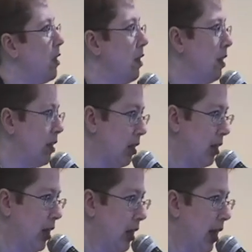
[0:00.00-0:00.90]
The
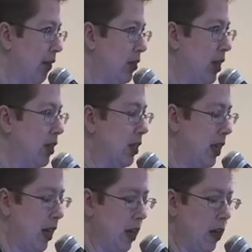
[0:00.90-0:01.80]

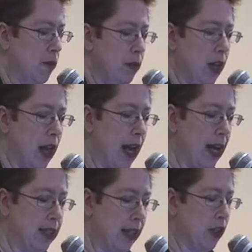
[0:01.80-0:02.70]
FTC
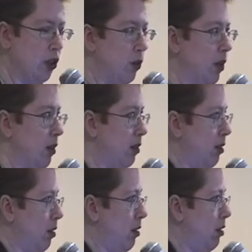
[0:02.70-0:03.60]
has issued
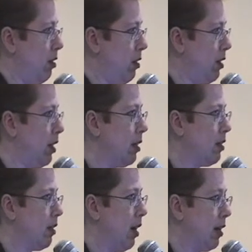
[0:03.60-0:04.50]
this
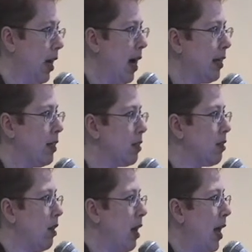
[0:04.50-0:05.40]

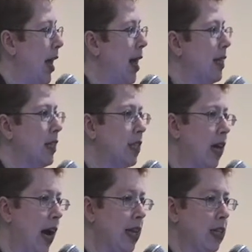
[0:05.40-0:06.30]
guidance, and this
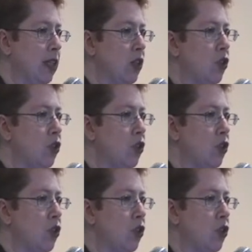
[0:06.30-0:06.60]
guidance